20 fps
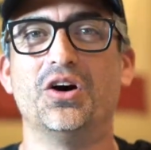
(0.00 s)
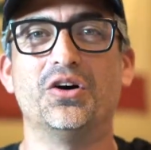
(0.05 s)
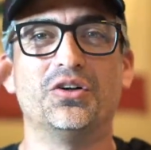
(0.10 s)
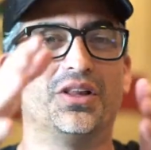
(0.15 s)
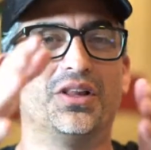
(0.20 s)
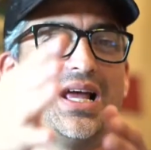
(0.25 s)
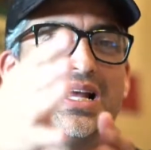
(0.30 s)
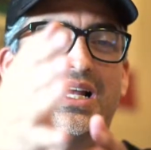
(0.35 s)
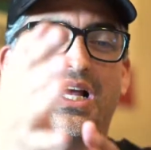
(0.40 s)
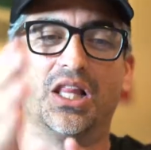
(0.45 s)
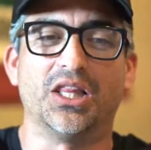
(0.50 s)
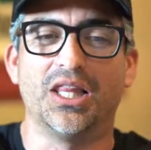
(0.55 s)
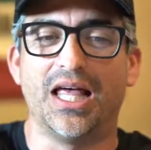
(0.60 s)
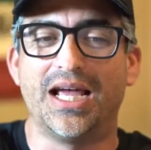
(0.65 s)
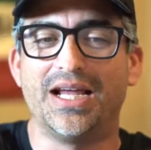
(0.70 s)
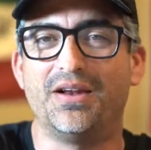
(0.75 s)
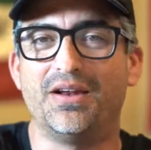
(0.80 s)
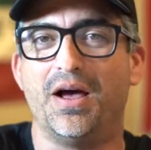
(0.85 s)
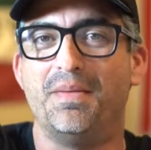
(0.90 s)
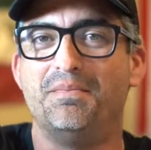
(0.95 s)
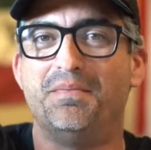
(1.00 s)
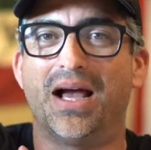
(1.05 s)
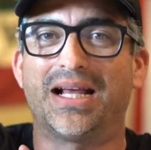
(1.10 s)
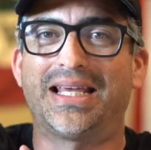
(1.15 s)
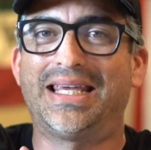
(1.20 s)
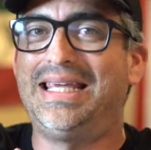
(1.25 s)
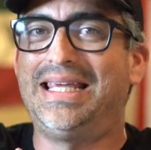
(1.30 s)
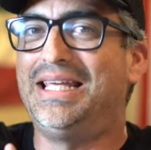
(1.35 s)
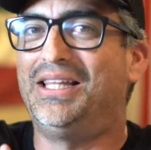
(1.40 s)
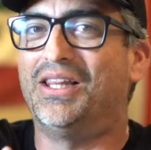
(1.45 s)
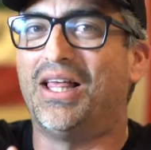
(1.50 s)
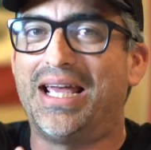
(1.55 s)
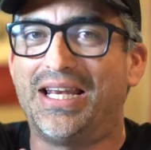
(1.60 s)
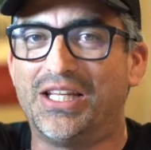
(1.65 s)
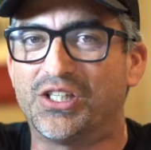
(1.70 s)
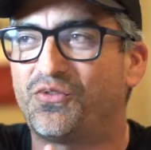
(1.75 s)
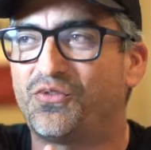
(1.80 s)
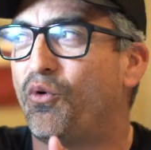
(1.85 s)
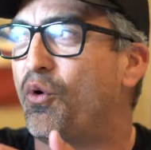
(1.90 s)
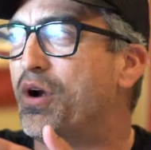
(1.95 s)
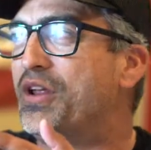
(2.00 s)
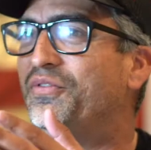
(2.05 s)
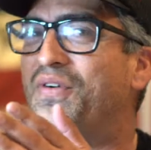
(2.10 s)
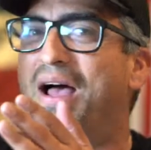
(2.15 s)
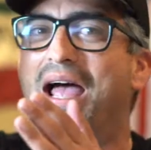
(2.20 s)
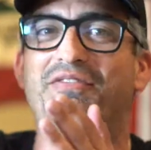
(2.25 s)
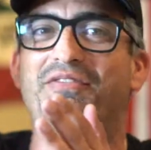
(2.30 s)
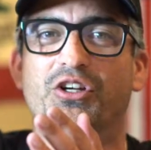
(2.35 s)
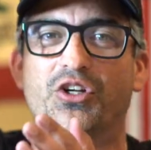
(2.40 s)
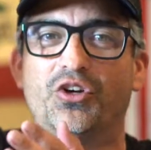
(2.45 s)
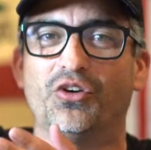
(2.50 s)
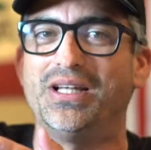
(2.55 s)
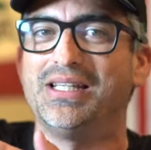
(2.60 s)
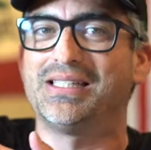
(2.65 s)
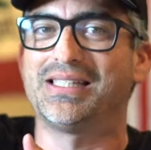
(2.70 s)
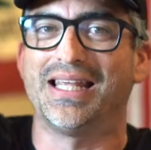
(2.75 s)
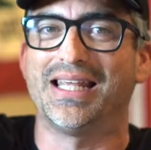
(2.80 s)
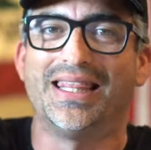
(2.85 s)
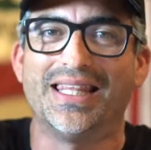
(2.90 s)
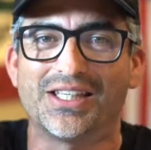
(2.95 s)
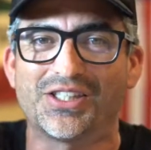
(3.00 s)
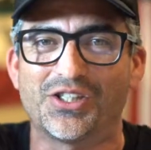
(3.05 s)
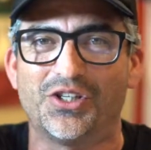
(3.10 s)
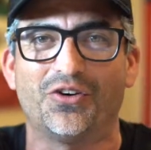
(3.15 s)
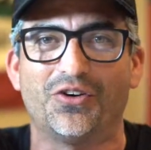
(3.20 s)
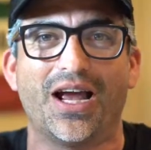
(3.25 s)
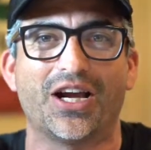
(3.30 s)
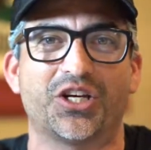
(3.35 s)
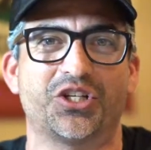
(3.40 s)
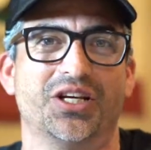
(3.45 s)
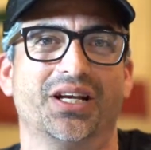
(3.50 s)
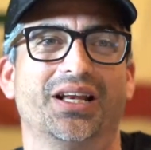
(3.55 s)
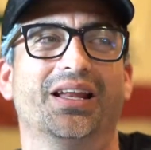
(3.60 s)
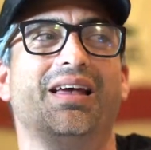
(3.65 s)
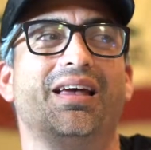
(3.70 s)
like a key light is 45 degrees to this direction,